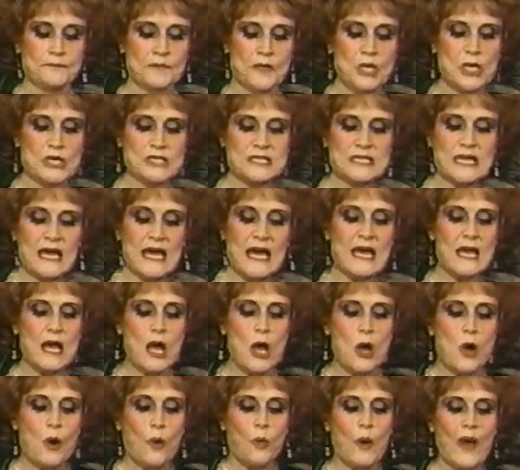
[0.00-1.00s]
You see,
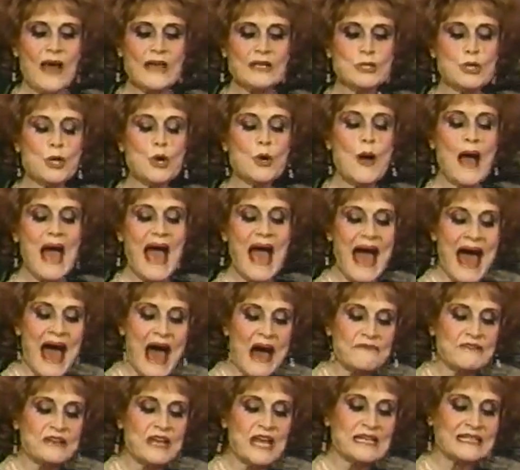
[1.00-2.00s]
when you
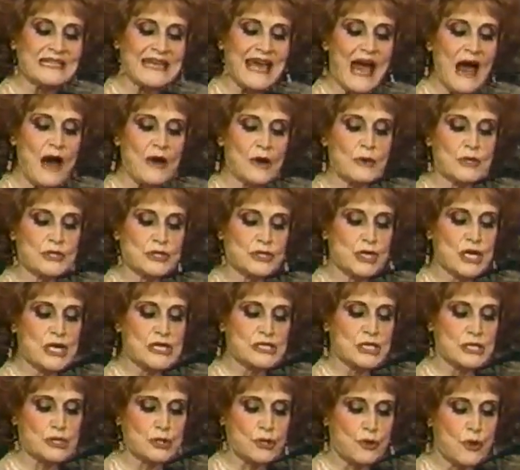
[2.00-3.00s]
have an encounter with
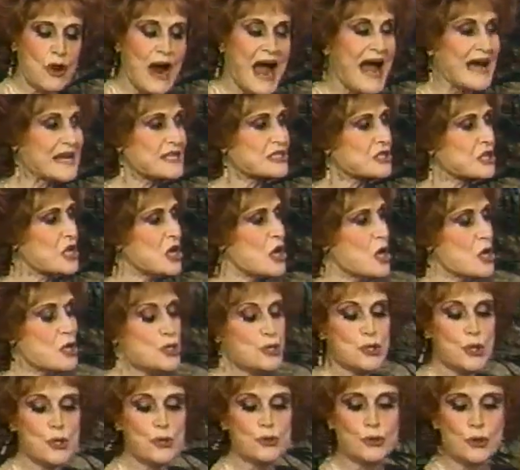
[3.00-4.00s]
Jesus Christ,
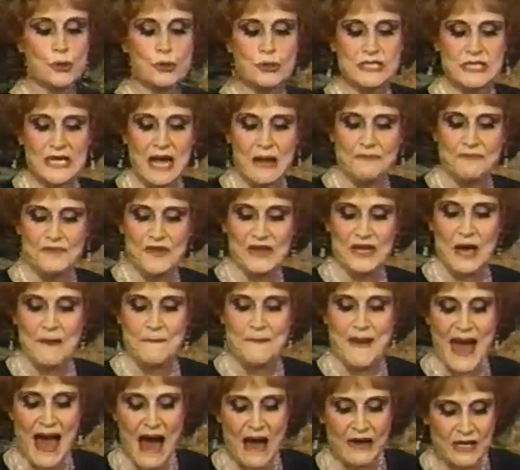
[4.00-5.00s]
you do something
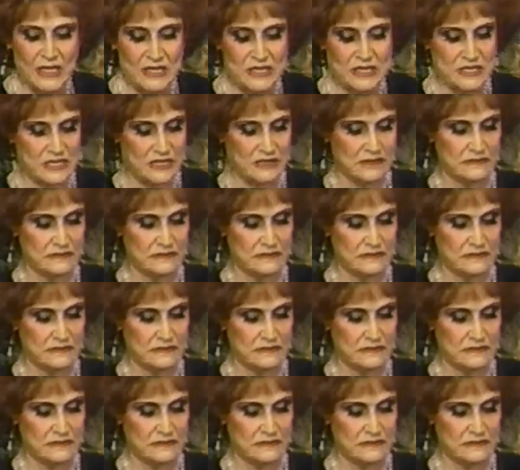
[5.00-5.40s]
about it.